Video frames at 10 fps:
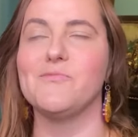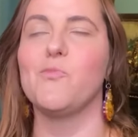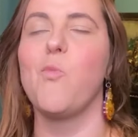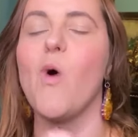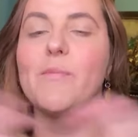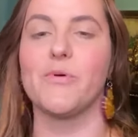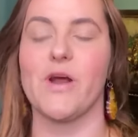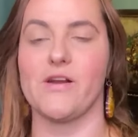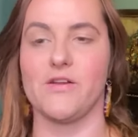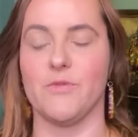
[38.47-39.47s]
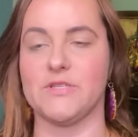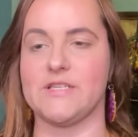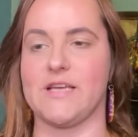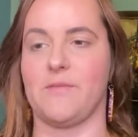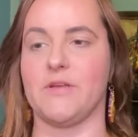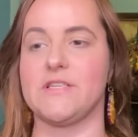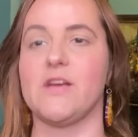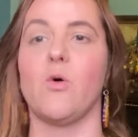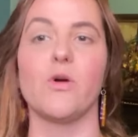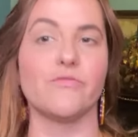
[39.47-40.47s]
What parade are you most excited about
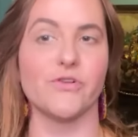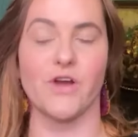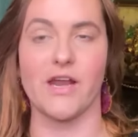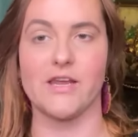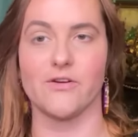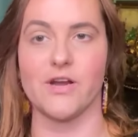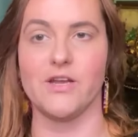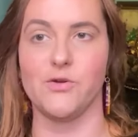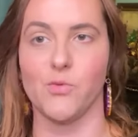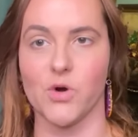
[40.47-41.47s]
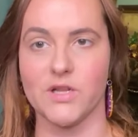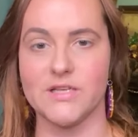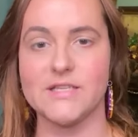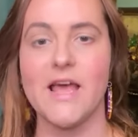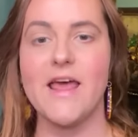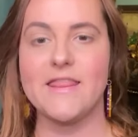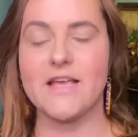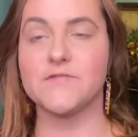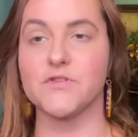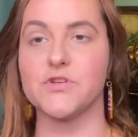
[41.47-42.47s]
seeing? Or if you're not here in New Orleans,
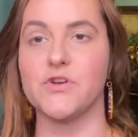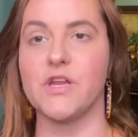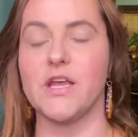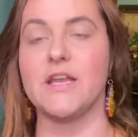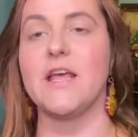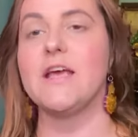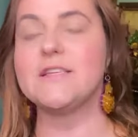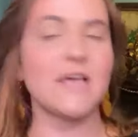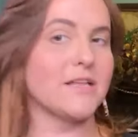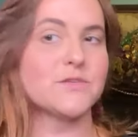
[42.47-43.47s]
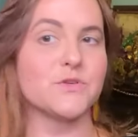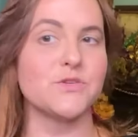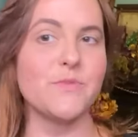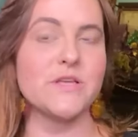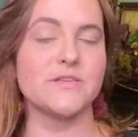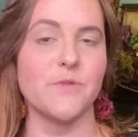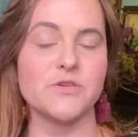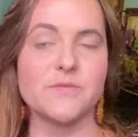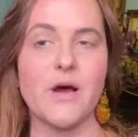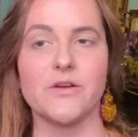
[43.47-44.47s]
thanks for tuning in. Tell us what you miss
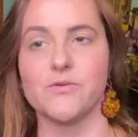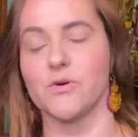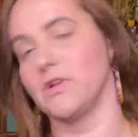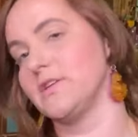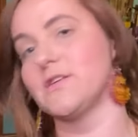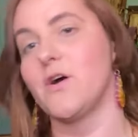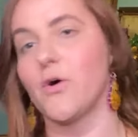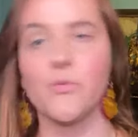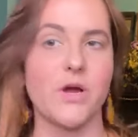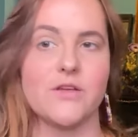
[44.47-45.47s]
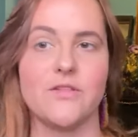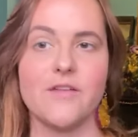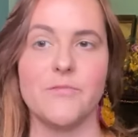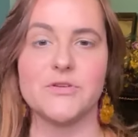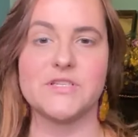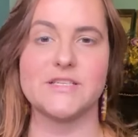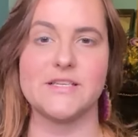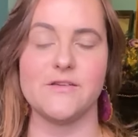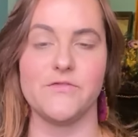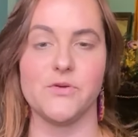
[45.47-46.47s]
most about New Orleans or what you'd love most to
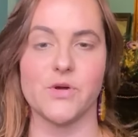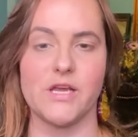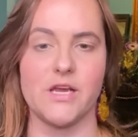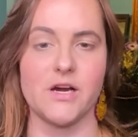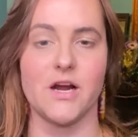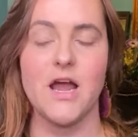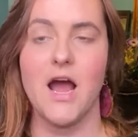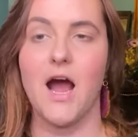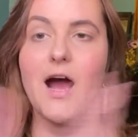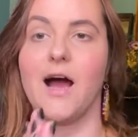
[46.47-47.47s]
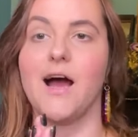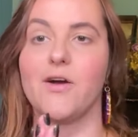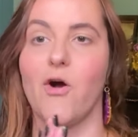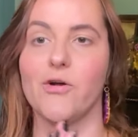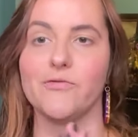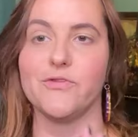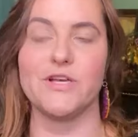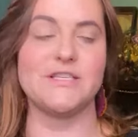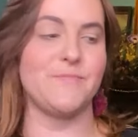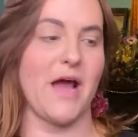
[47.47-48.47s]
see if you were here. Carnival
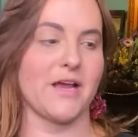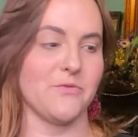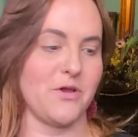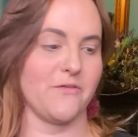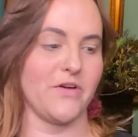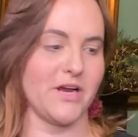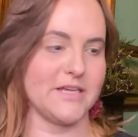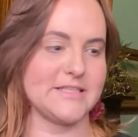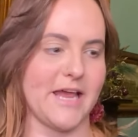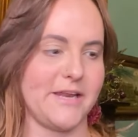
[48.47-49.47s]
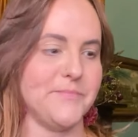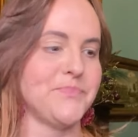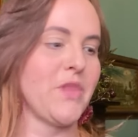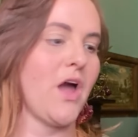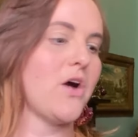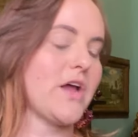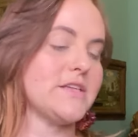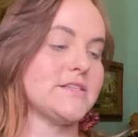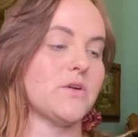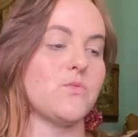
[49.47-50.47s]
is back and we are very excited.
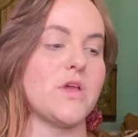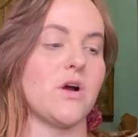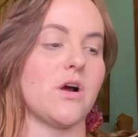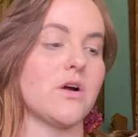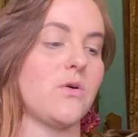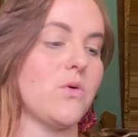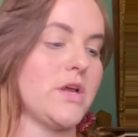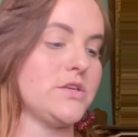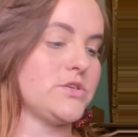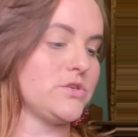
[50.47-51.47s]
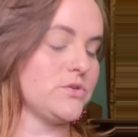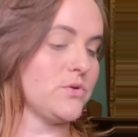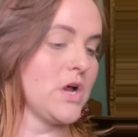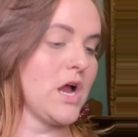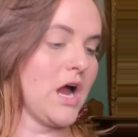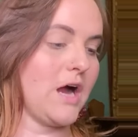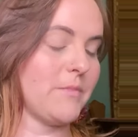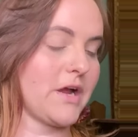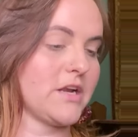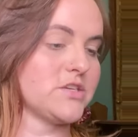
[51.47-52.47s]
Okay, so we are going to,
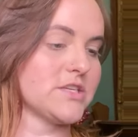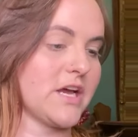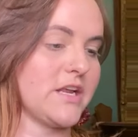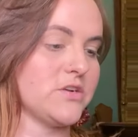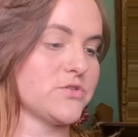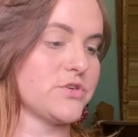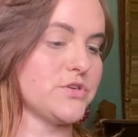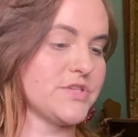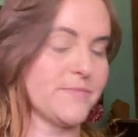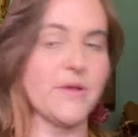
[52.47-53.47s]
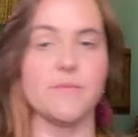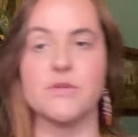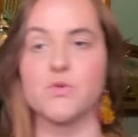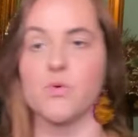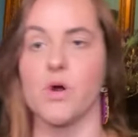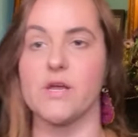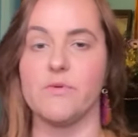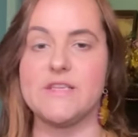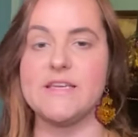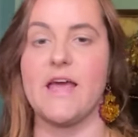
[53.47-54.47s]
I'm going to just kind of introduce the pigments we're working
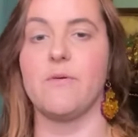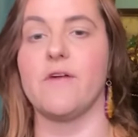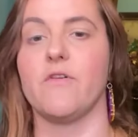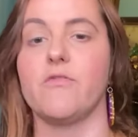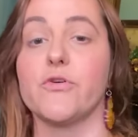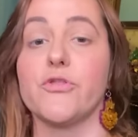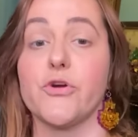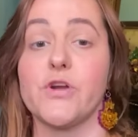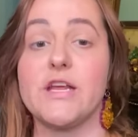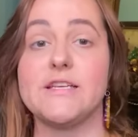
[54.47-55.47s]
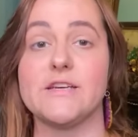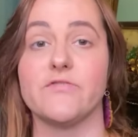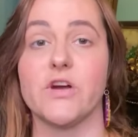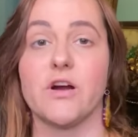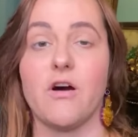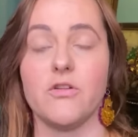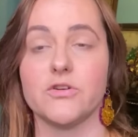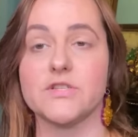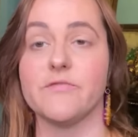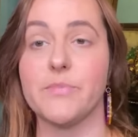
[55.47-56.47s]
with today. We have over 30 different
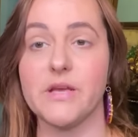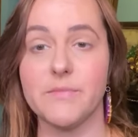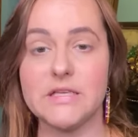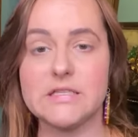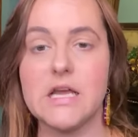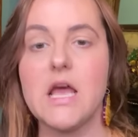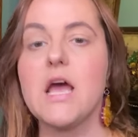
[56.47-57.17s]
colors of pigments.